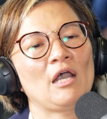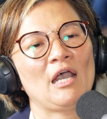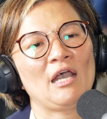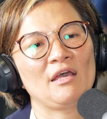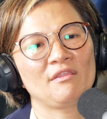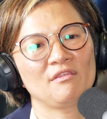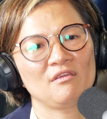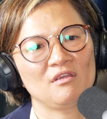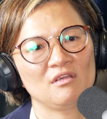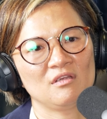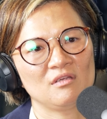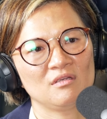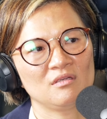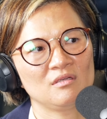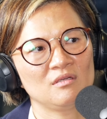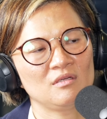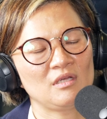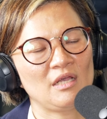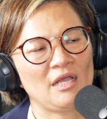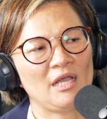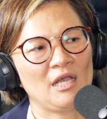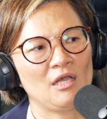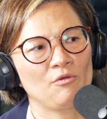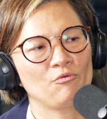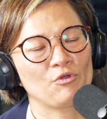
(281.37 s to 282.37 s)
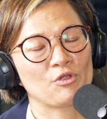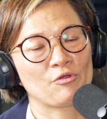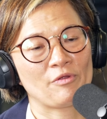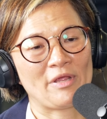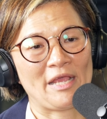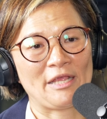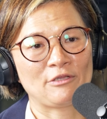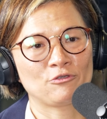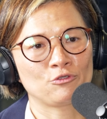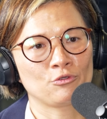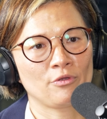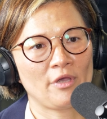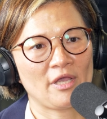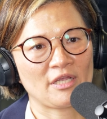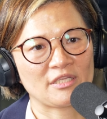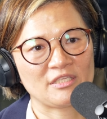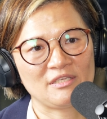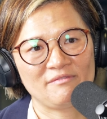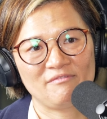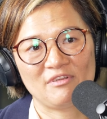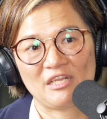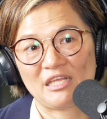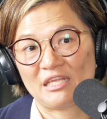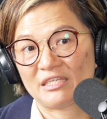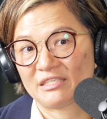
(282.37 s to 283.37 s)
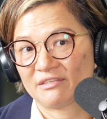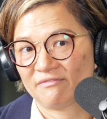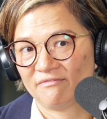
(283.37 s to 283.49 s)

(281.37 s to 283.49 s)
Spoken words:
other recreational activities